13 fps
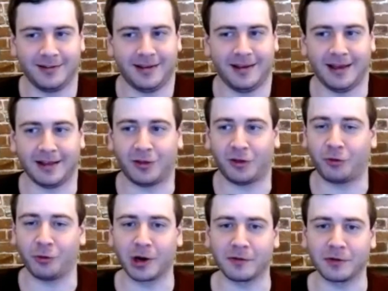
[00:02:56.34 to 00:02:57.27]
it's
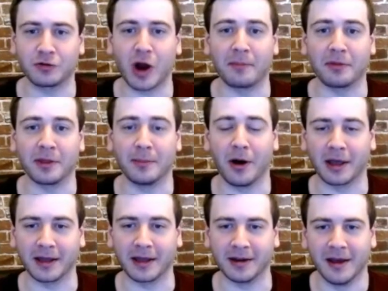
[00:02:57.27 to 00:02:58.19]
sort of a drop in the
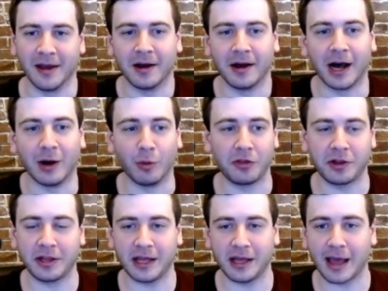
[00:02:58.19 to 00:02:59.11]
bucket. With the
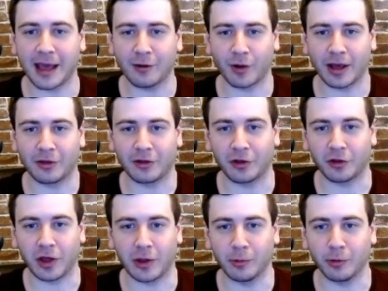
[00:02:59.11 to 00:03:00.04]
DA
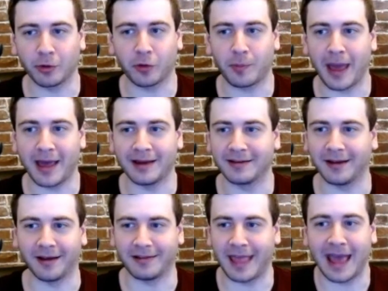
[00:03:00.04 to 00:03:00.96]
races, he will spend
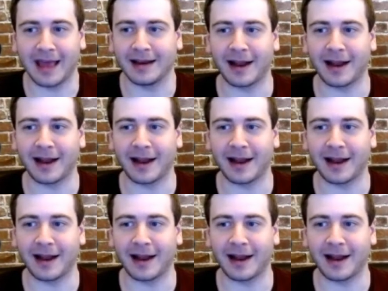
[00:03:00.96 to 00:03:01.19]
10